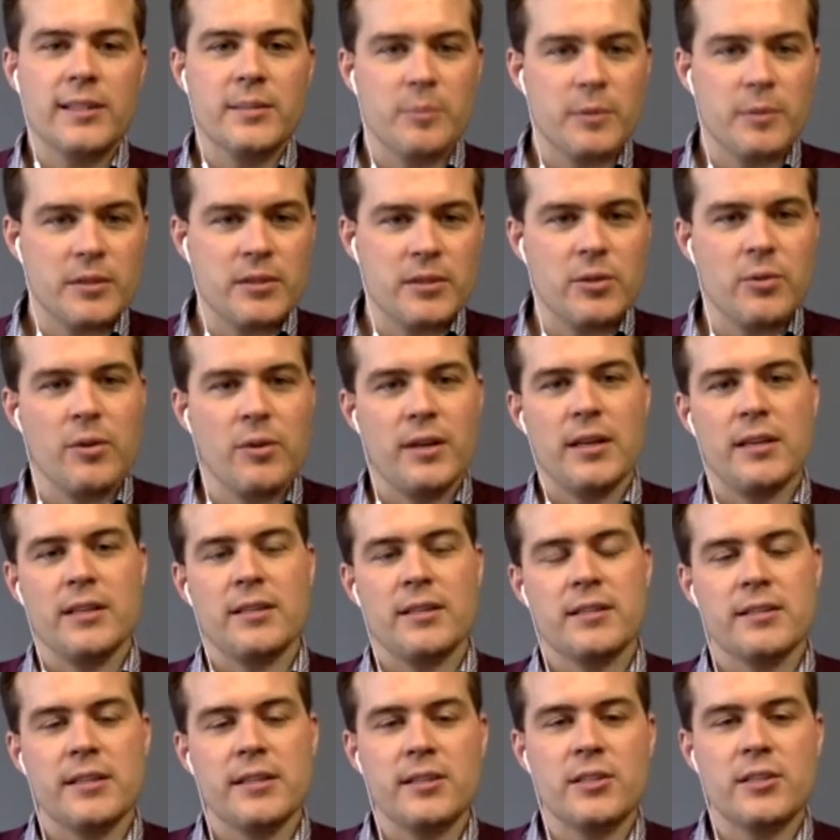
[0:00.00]
but doing it in
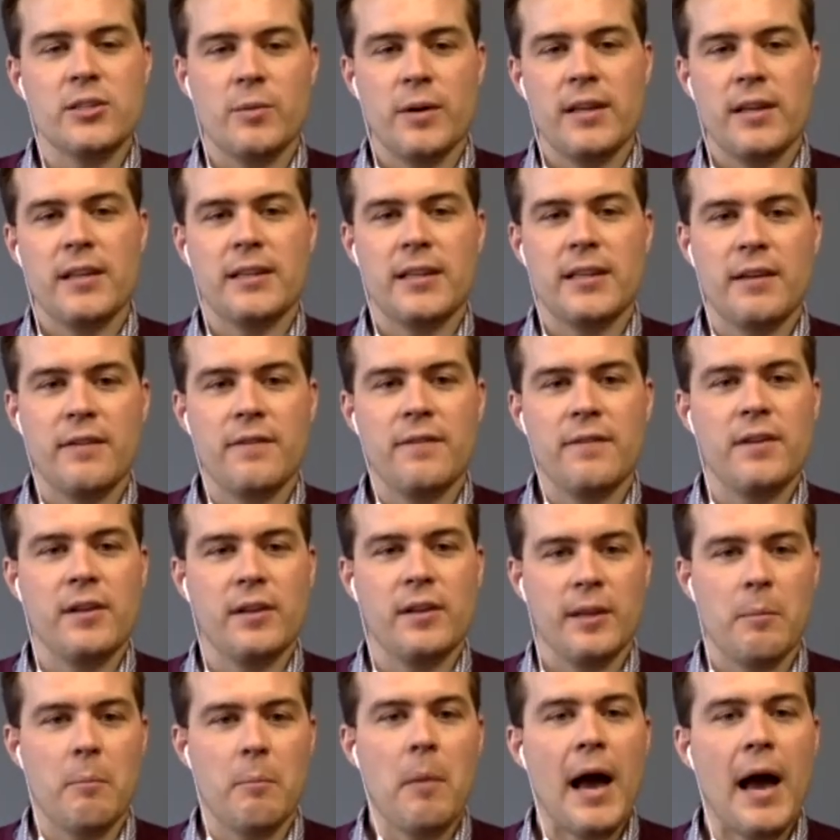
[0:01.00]
such a way that they feel
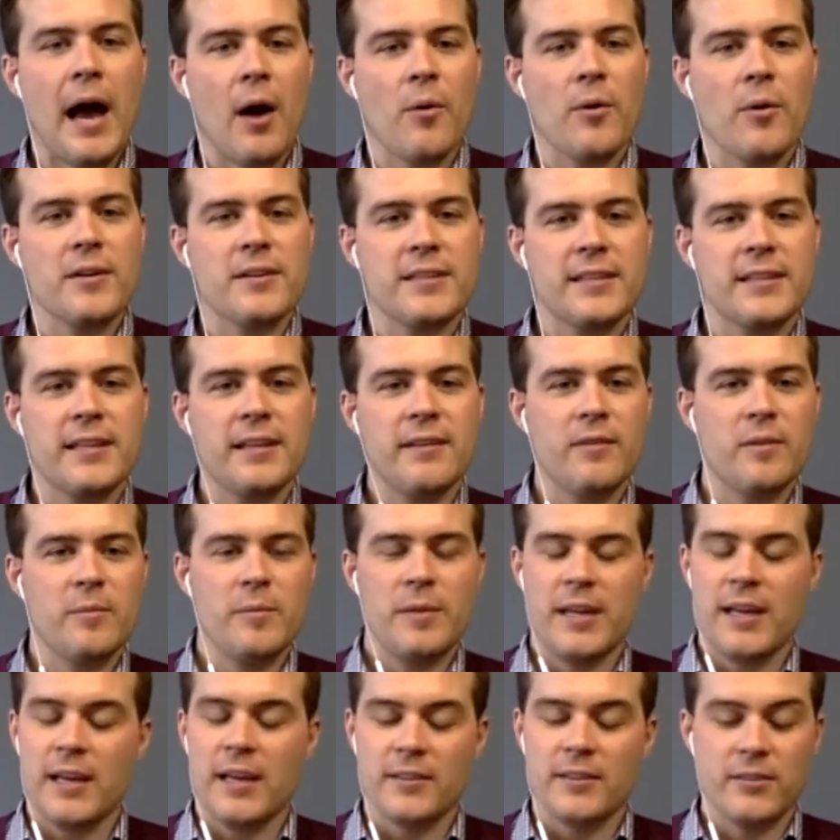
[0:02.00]
empowered to give him
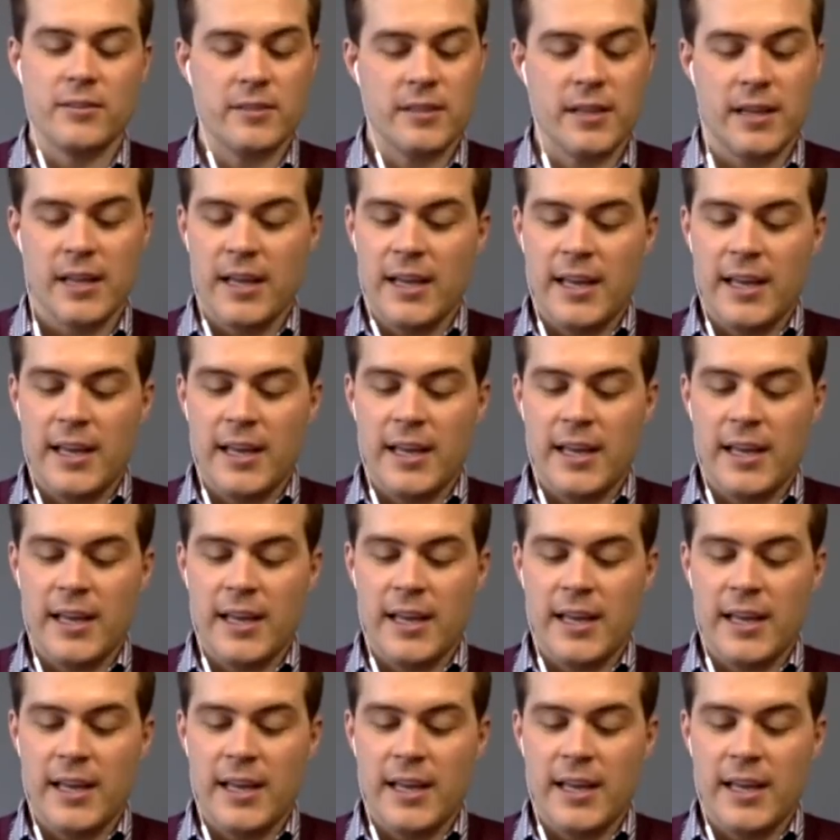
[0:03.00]
the answers.